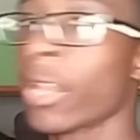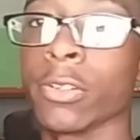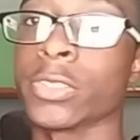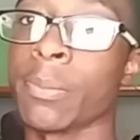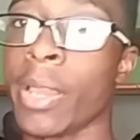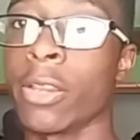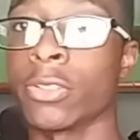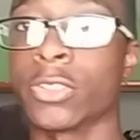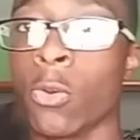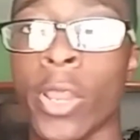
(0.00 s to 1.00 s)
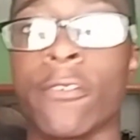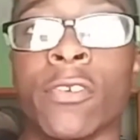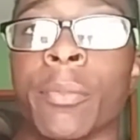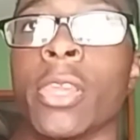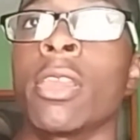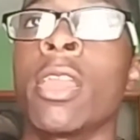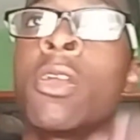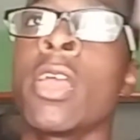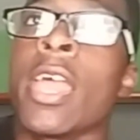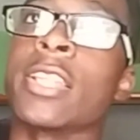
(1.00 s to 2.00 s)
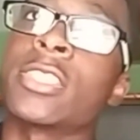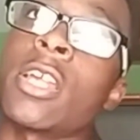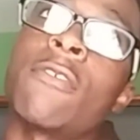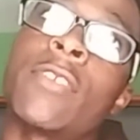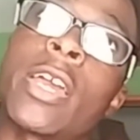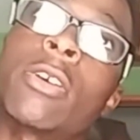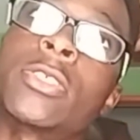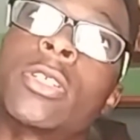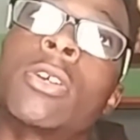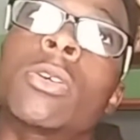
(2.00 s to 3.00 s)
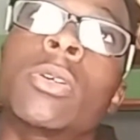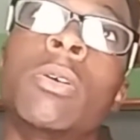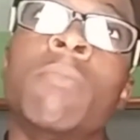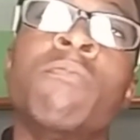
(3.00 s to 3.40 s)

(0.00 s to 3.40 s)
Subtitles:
miles and miles away from me and stuff now. So,